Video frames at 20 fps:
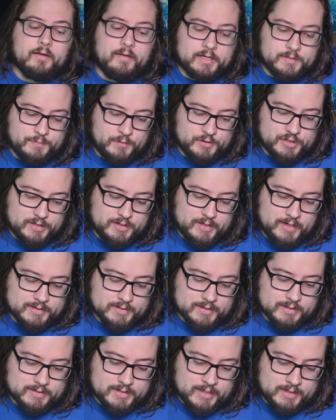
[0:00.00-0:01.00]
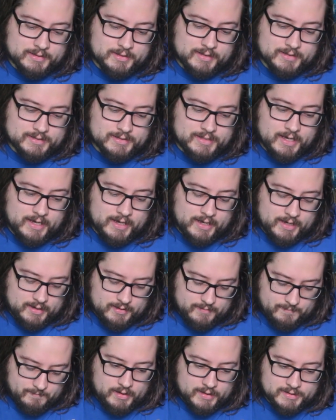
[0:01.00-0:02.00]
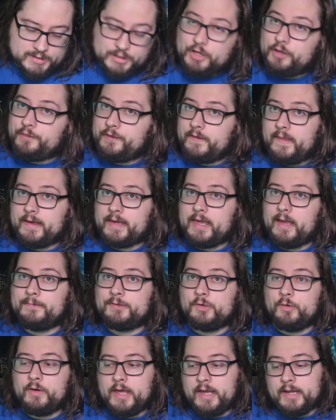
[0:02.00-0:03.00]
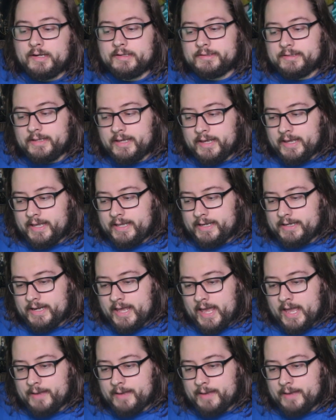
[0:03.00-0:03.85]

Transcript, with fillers: That's Pushing Daisies, and to this day, it's a good thing that came to an end, and